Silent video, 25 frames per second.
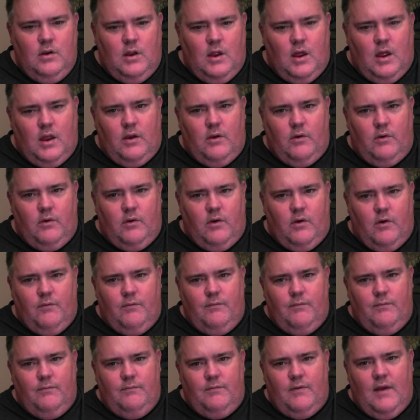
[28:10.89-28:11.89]
I don't go
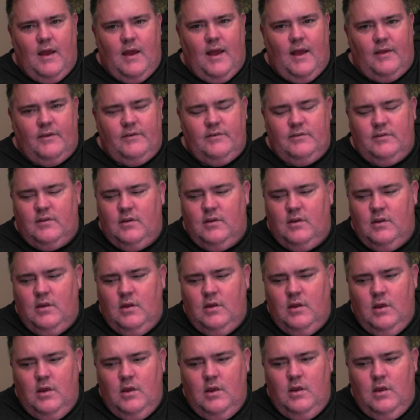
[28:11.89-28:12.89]
fast.
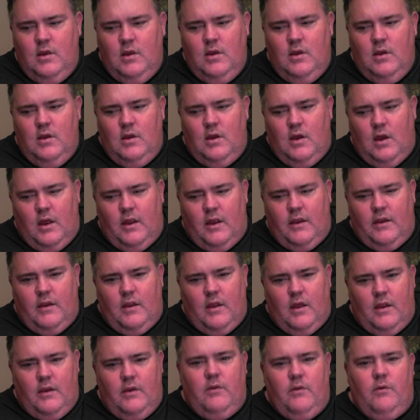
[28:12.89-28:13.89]

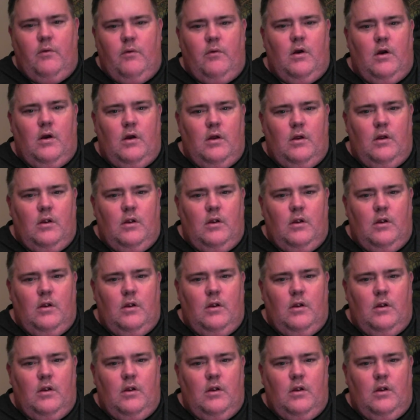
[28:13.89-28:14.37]
I do a